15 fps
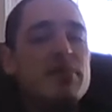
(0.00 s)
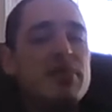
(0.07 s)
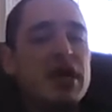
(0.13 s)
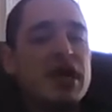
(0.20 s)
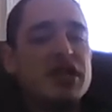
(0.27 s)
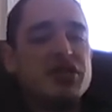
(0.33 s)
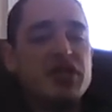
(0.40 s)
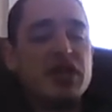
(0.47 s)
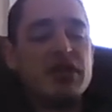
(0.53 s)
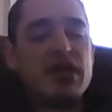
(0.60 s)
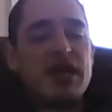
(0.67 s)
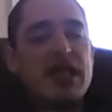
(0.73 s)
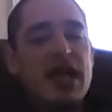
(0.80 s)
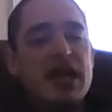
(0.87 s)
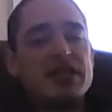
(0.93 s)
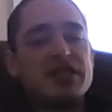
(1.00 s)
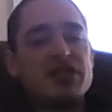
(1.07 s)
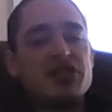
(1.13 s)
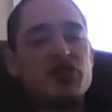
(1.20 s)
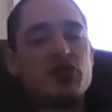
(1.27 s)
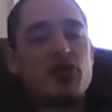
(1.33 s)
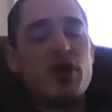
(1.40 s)
because zeolite has a
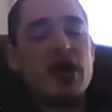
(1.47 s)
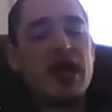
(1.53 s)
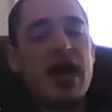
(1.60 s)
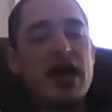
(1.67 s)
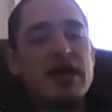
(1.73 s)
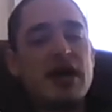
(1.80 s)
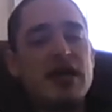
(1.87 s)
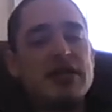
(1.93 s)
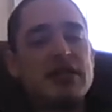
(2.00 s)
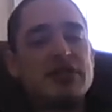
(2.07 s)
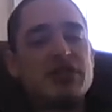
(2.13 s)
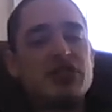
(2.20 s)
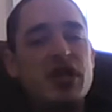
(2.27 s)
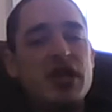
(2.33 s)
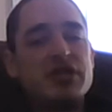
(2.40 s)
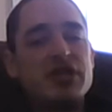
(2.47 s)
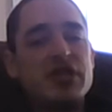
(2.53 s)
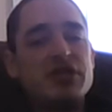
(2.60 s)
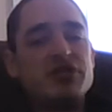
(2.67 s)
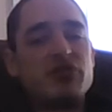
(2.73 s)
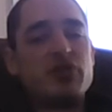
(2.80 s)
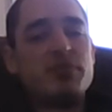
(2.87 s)
strong cation exchange
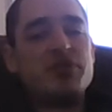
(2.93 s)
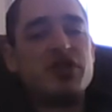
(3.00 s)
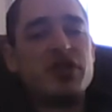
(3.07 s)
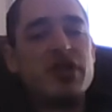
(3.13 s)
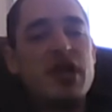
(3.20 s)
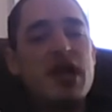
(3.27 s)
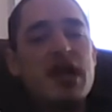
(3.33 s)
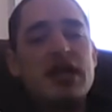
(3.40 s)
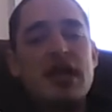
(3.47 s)
and absorption.